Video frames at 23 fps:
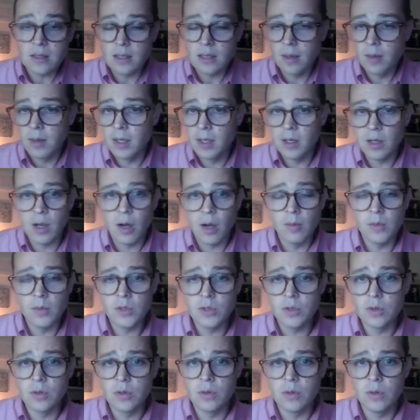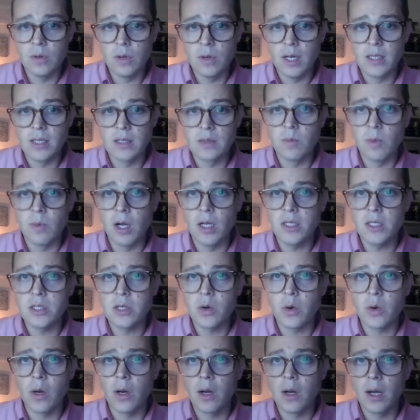Yes, I mean, come to as
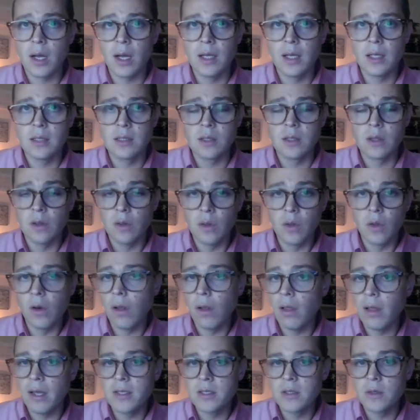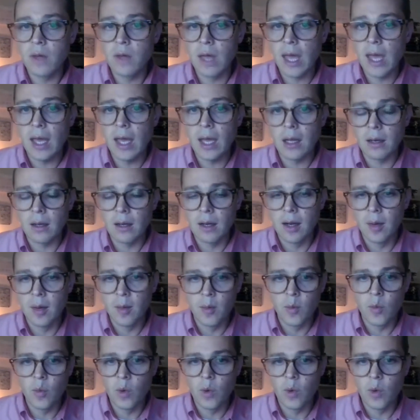much or as little as you can.